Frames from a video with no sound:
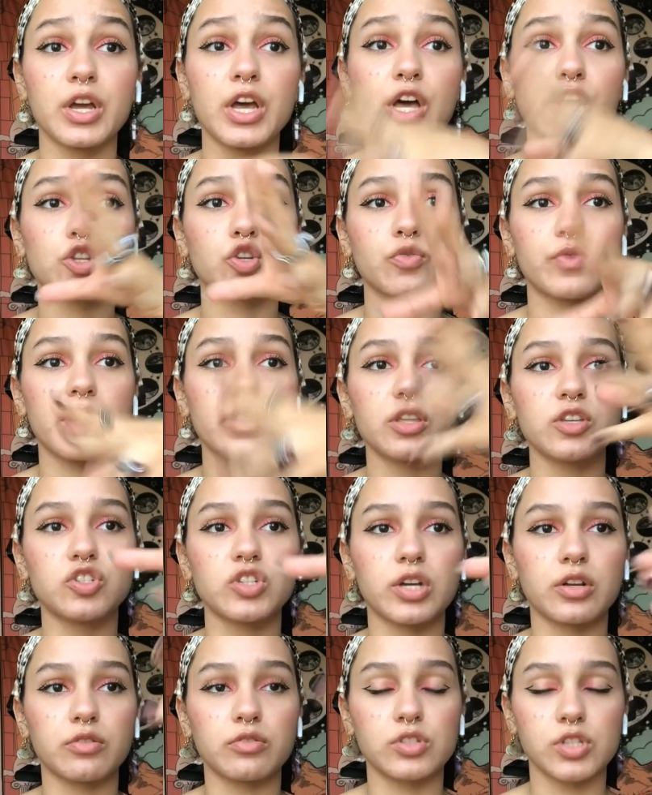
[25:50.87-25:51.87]
So around the
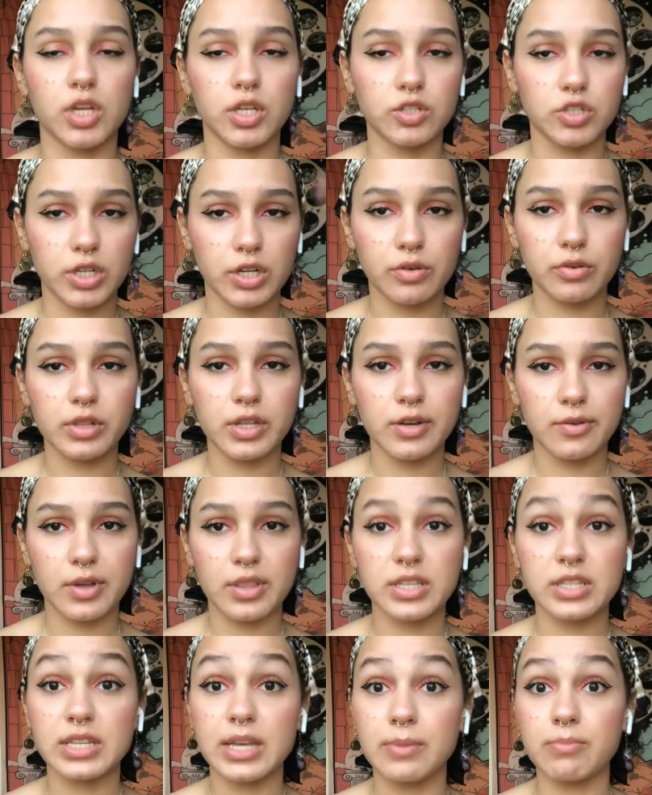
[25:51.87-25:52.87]
generally around the
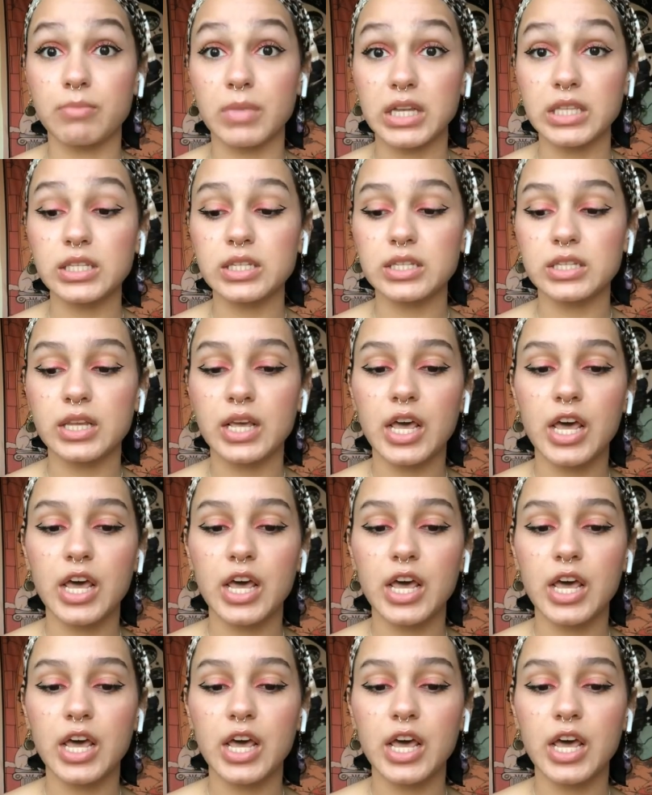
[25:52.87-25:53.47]
same months.